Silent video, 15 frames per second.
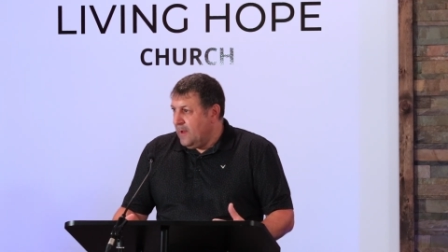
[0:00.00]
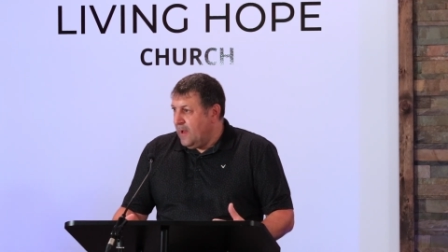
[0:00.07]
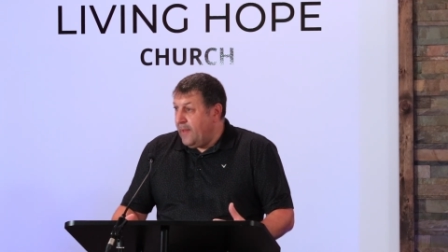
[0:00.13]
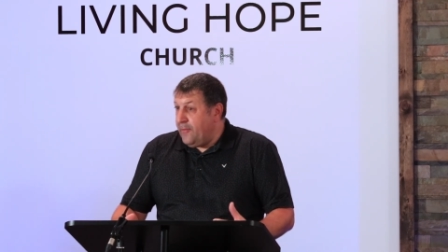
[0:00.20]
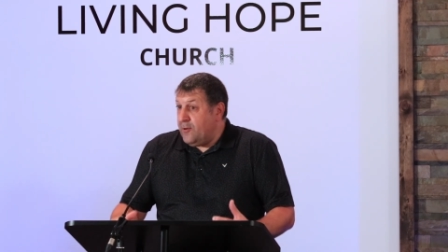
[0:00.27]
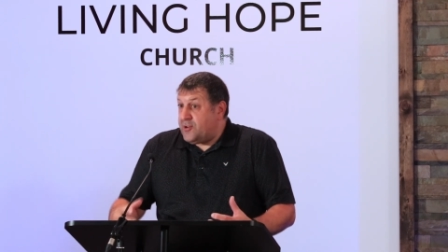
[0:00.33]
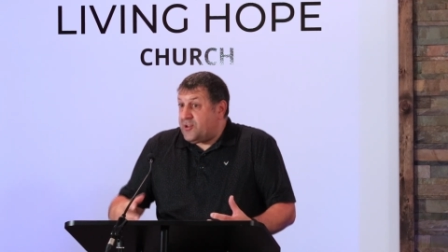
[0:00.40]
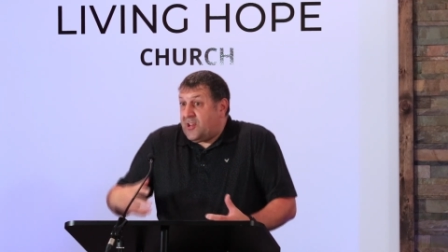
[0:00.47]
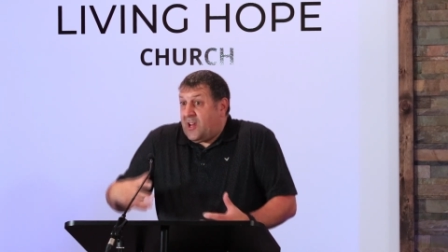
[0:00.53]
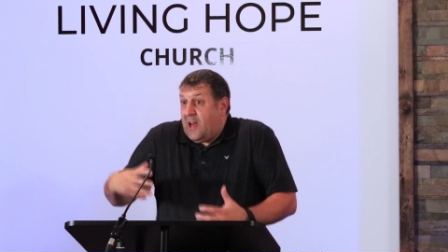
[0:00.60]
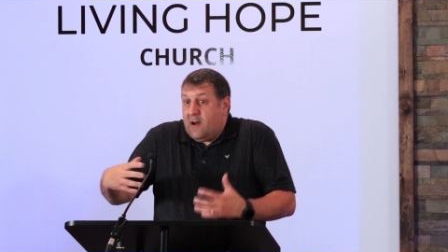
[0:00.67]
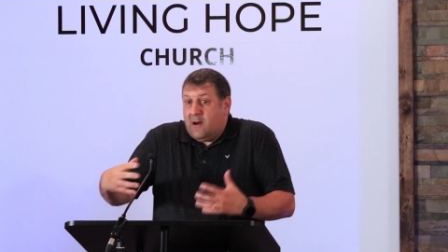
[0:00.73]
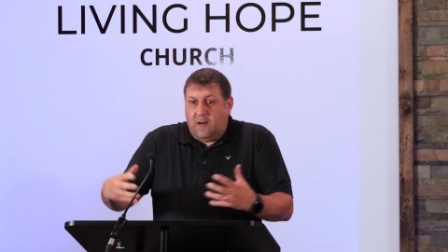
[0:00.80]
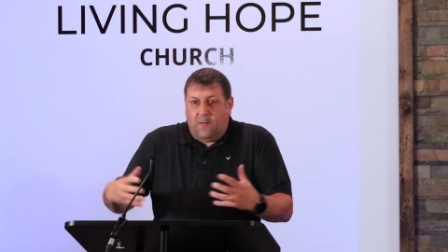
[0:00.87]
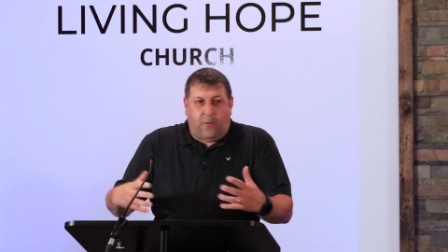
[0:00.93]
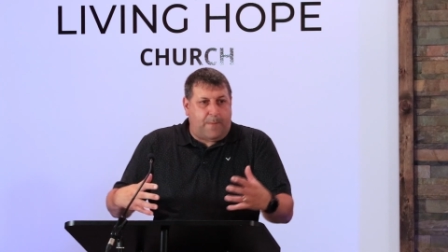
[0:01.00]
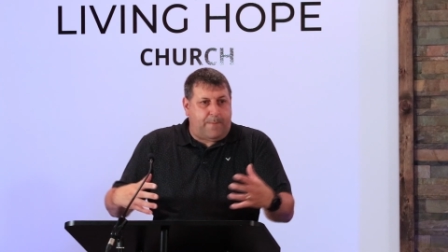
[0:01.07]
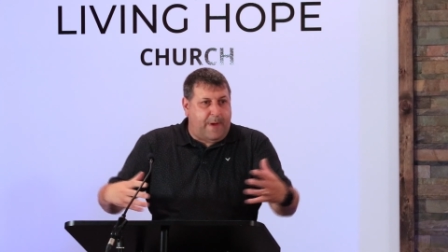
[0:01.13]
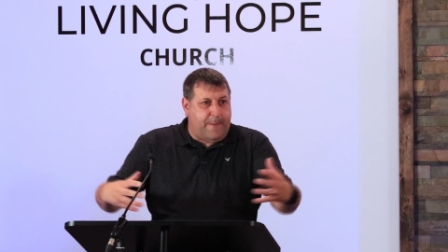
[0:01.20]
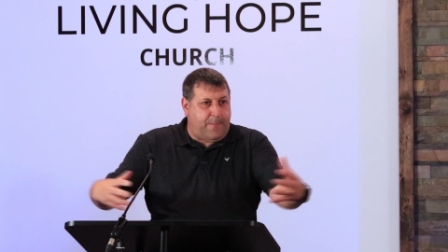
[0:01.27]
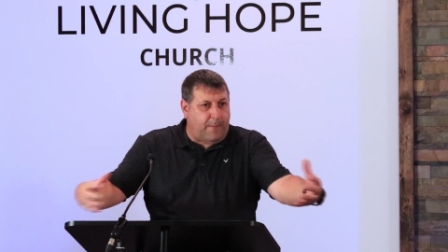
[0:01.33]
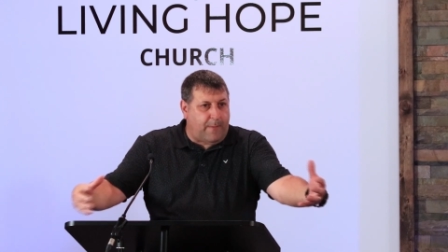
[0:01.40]
and they're scared of what
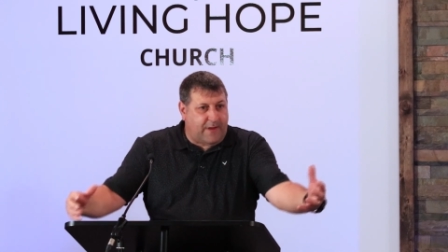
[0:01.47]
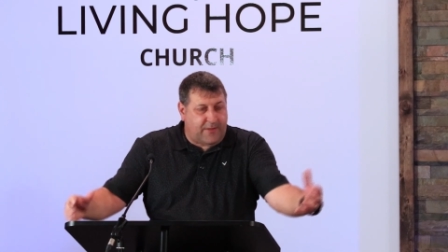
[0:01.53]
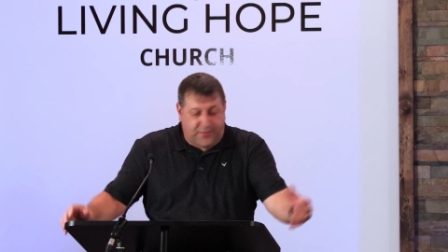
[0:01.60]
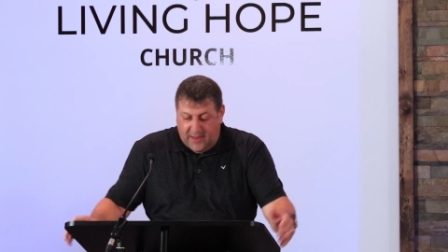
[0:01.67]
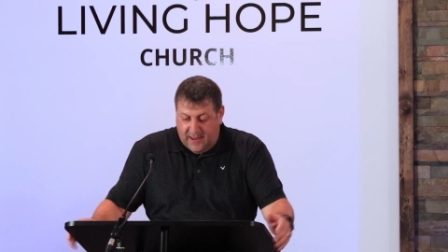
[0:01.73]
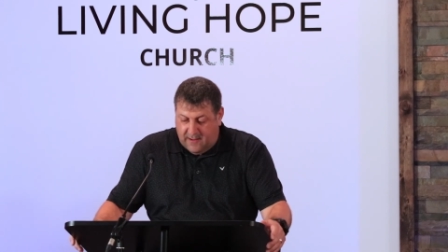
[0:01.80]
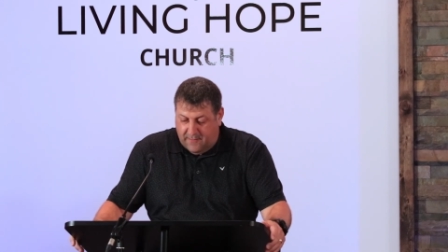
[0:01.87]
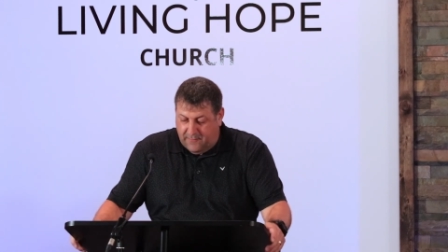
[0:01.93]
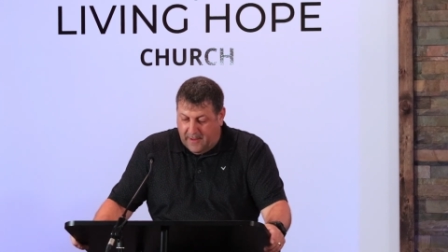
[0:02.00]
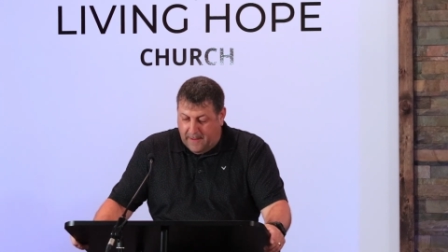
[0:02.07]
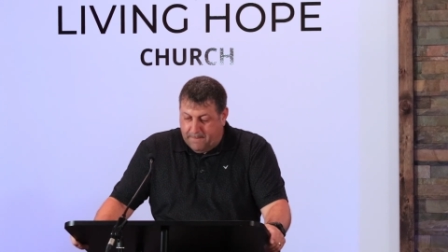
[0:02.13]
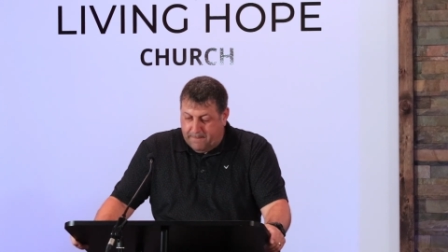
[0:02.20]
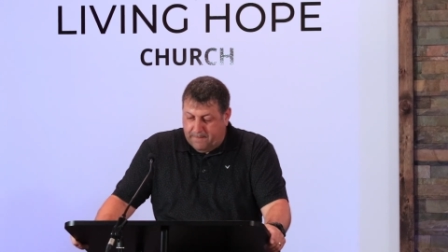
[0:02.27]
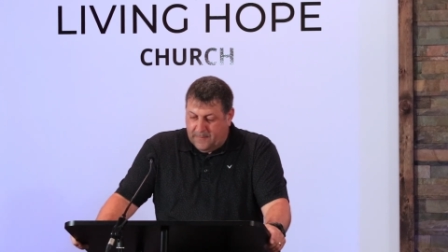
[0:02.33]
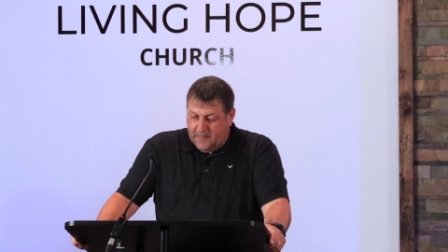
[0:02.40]
people might think of them.